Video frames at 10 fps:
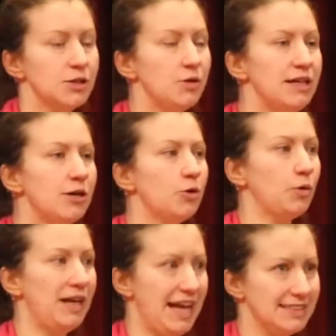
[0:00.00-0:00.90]
So he
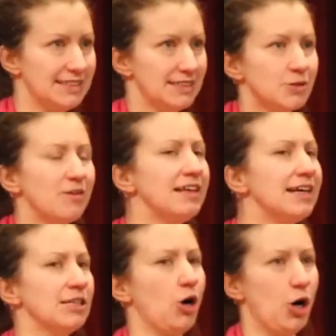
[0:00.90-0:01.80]
creates. So I think
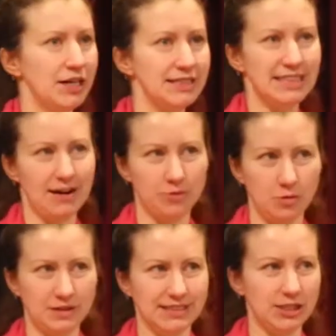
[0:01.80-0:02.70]
as an artist,
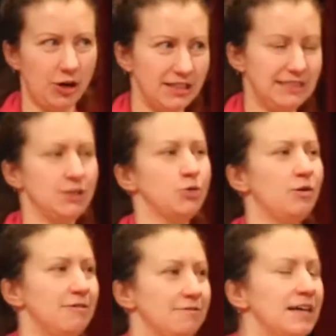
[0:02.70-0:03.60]
everyone that's an artist is
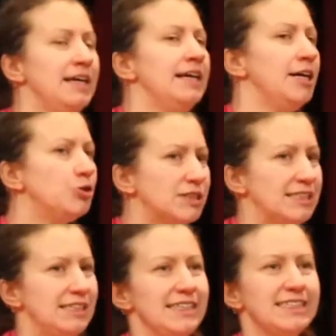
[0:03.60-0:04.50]
sort of
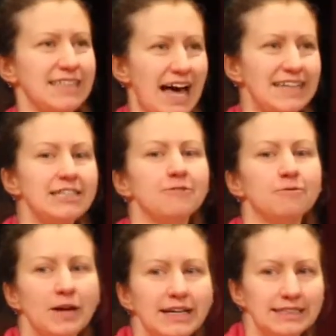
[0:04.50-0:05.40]
interested in this idea of
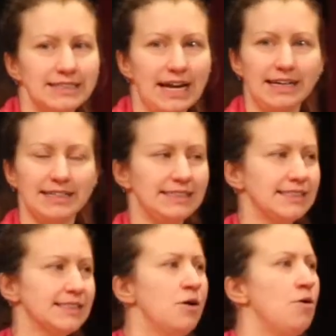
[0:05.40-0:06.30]
Frankenstein because
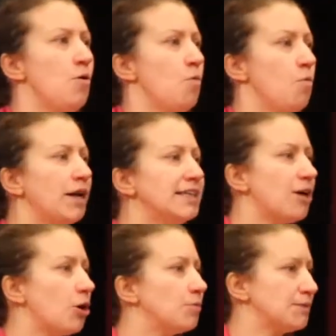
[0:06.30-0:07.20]
it's what is
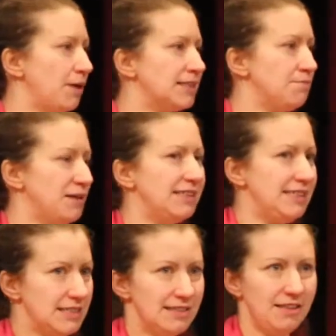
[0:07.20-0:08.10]
our
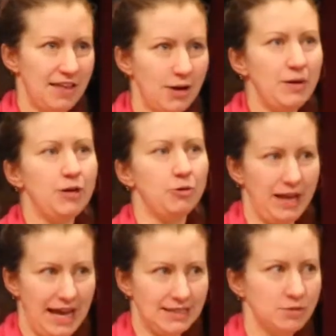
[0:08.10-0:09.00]
responsibility to the thing we
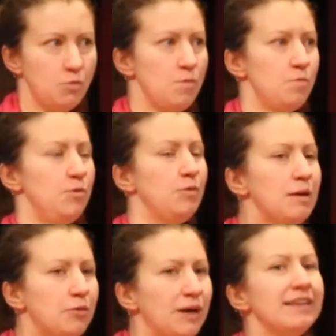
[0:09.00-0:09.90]
create? When we
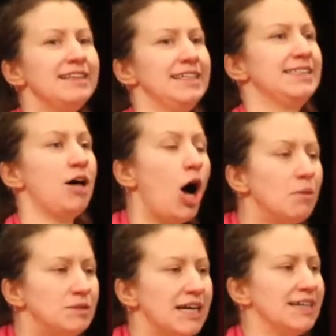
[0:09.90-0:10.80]
bring this
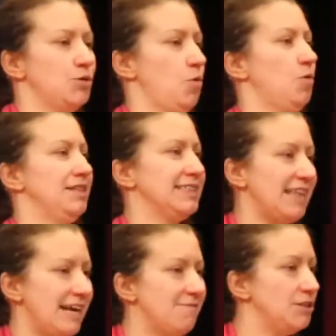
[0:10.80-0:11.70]
object or this
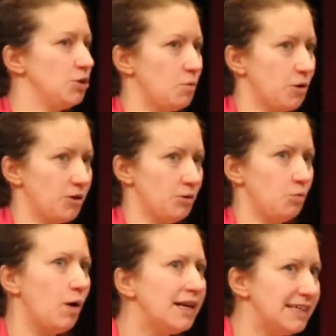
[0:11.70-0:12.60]
life into the
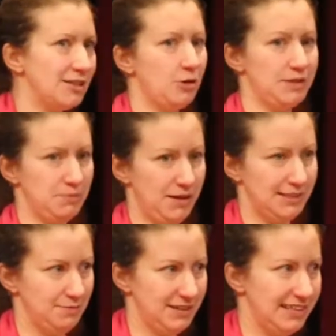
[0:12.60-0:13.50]
world, what is our
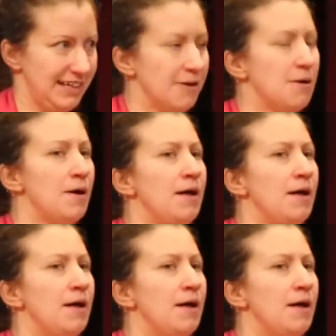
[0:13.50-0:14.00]
responsibility?